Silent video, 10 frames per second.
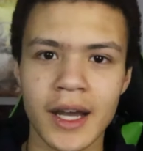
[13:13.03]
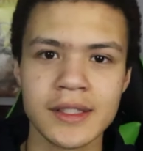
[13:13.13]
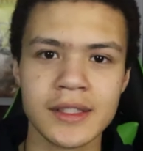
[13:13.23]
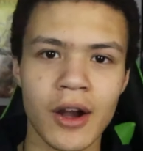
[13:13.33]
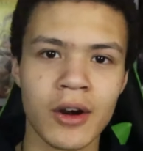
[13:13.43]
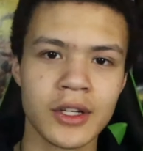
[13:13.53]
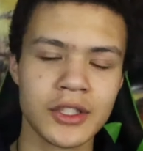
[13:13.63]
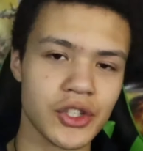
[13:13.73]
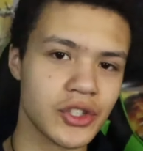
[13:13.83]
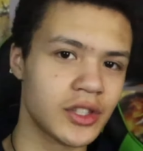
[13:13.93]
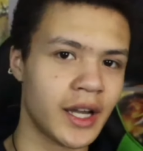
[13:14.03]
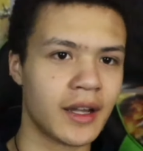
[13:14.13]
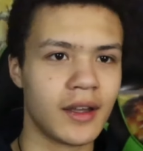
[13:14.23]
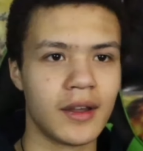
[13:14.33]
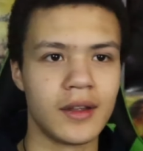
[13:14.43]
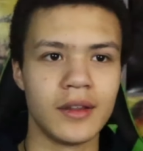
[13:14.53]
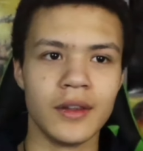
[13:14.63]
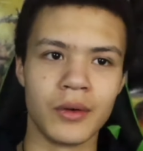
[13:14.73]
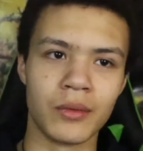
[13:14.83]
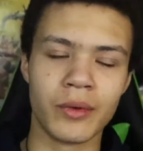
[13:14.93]
that aren't just like
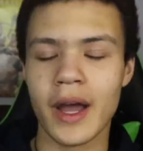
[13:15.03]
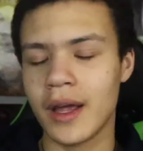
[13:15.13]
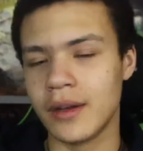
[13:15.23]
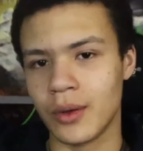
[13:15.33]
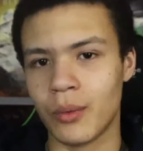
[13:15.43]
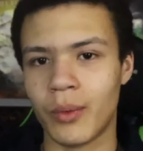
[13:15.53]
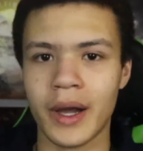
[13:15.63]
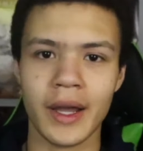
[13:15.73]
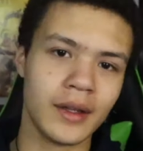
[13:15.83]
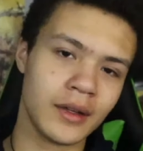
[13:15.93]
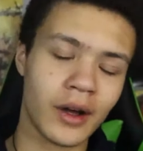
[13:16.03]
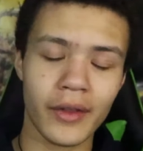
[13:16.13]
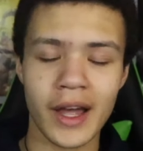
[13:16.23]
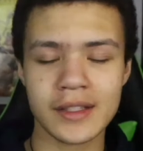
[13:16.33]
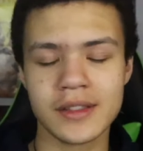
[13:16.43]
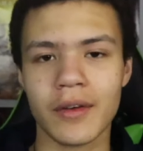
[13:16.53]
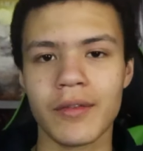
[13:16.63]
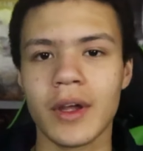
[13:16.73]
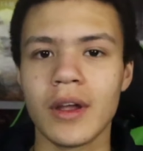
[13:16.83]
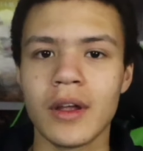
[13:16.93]
the red and the white and all that
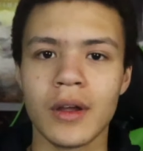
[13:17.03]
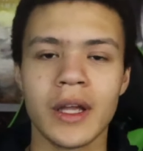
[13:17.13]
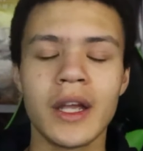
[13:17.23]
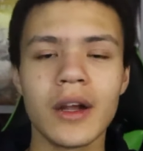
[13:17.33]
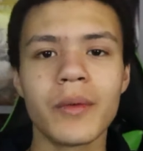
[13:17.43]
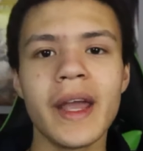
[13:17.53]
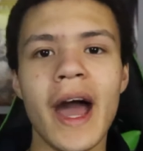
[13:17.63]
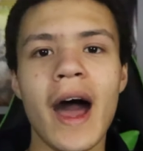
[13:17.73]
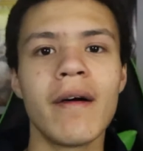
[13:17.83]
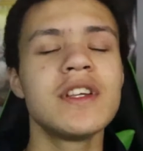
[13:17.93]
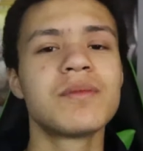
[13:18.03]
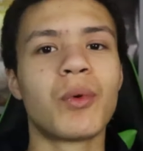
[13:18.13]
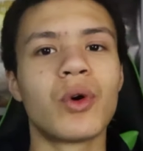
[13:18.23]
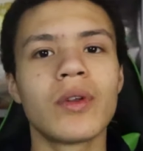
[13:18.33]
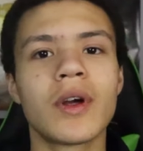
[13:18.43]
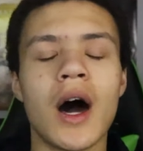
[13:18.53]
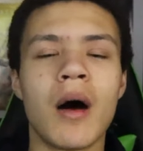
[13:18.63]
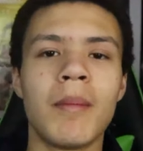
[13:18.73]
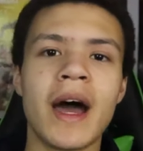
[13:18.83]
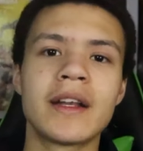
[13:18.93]
stuff. Here we have his Mortal Kombat